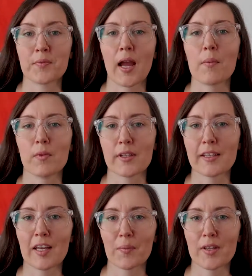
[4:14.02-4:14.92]
I'm
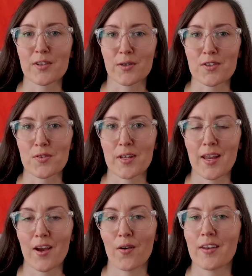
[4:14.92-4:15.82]
looking at my notes right
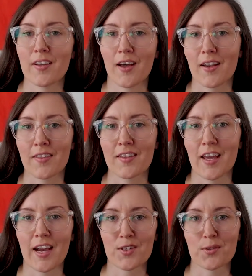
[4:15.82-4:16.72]
now and not at the
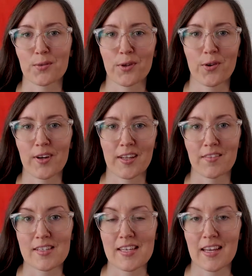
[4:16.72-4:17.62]
actual recording of
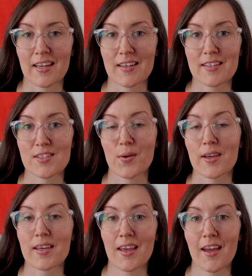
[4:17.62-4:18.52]
this hand, so
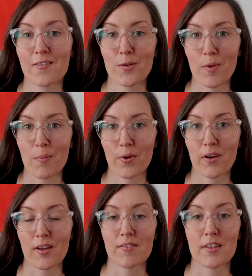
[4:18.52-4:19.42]
I can't remember
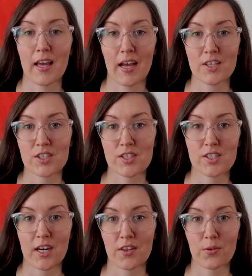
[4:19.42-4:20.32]
if the action
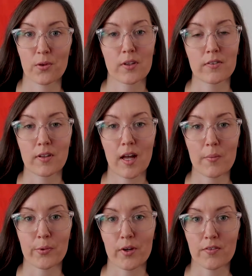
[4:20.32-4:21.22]
checked through on the
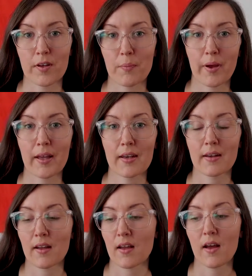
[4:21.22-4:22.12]
flop or if I bet.
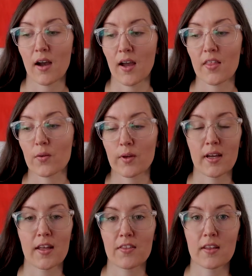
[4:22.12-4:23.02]
Either
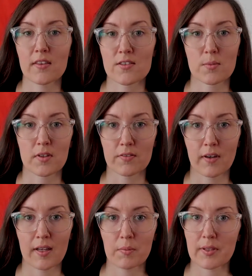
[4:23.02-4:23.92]
way, I think this would be a
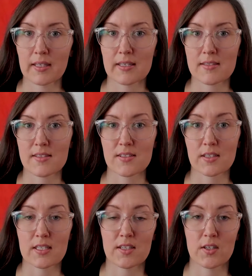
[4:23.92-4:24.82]
fine place to
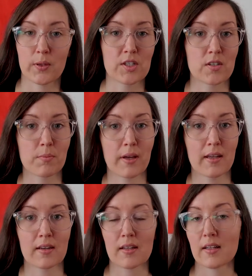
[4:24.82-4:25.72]
continuation
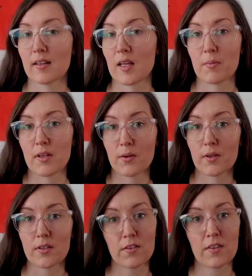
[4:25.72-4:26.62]
bet. Let me know
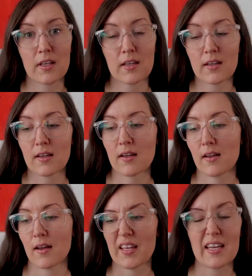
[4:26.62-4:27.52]
what you think.
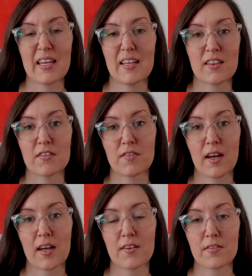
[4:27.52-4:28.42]
The 8 and the
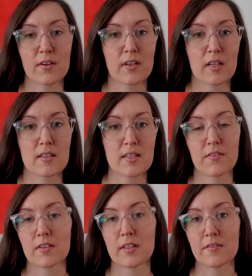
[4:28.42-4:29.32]
5 are gonna
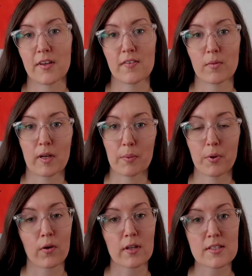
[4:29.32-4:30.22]
definitely favor my
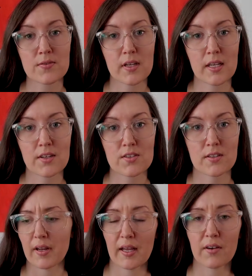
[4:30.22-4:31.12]
opponent's range,
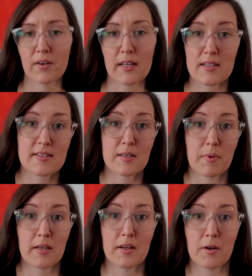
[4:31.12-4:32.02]
but I don't hate a
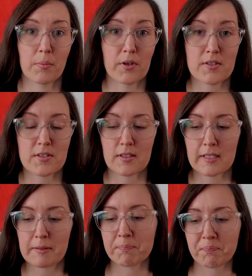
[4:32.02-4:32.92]
c-bet here
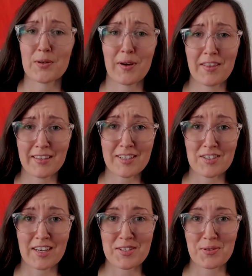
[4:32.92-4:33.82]
personally. So I think it
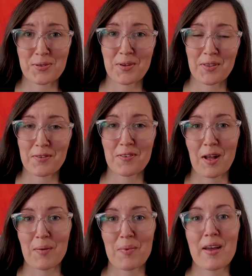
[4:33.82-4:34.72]
checks through on the
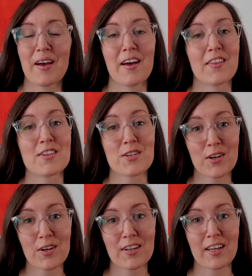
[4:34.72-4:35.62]
flop, and the
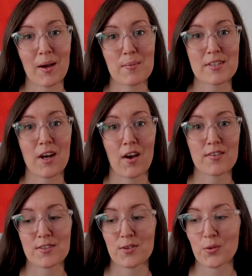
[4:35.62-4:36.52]
turn comes an
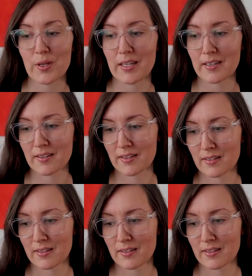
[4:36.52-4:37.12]
offsuit queen.